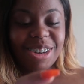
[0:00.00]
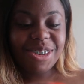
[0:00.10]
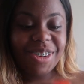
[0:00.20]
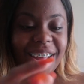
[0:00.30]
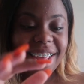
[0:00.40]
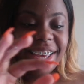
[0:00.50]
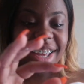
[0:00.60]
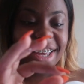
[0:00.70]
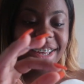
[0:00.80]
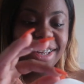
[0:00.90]
so
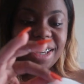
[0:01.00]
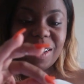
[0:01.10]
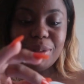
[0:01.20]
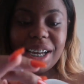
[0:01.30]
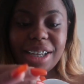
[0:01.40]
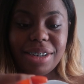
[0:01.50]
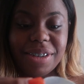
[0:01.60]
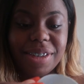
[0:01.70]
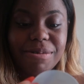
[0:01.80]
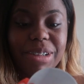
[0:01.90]
good oh my god you
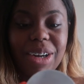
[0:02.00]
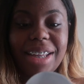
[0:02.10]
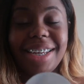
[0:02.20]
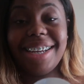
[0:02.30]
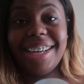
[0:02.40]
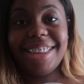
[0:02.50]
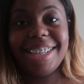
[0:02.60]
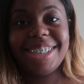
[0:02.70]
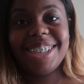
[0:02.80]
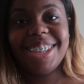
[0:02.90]
know okay looking at this